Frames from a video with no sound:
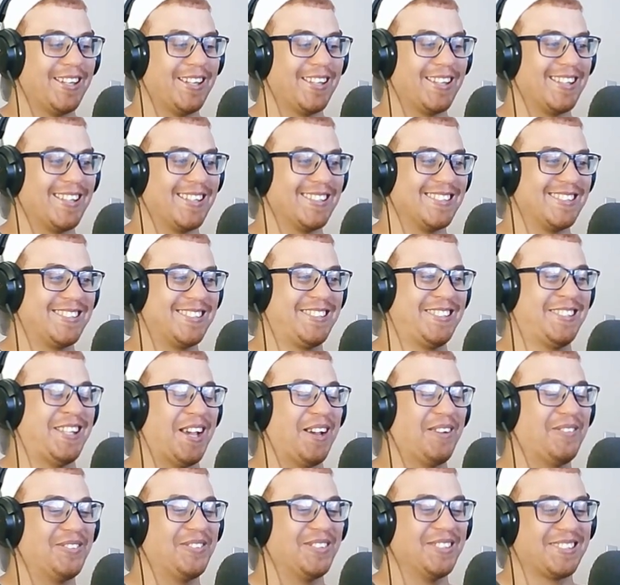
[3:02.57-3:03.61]
than
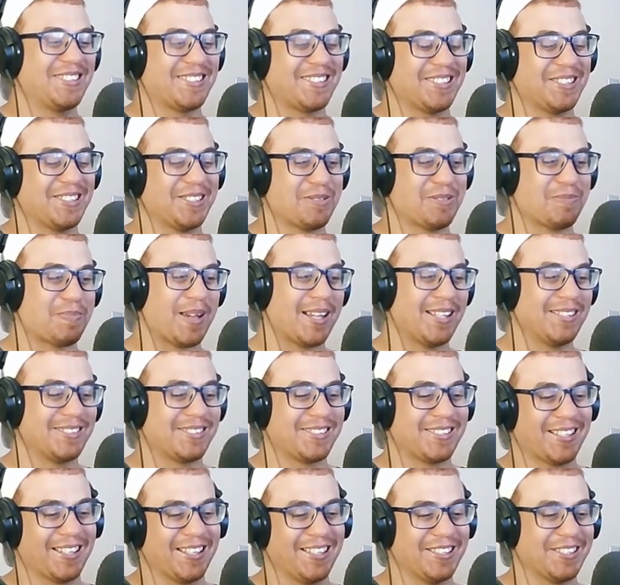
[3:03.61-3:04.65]
70. He's
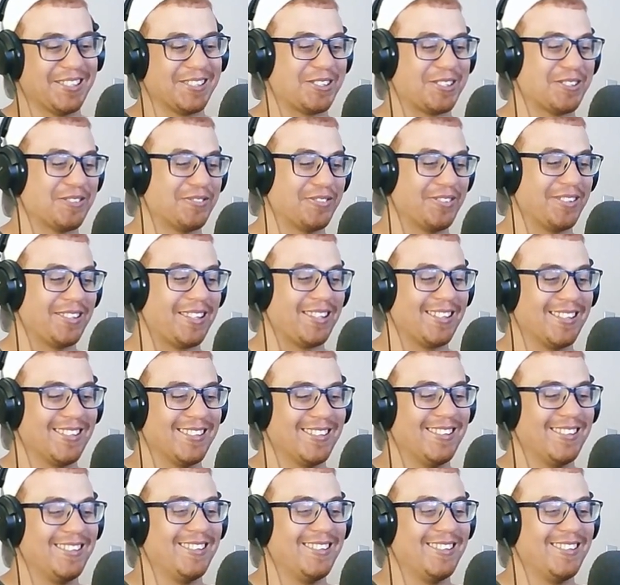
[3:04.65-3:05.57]
basically a civilian.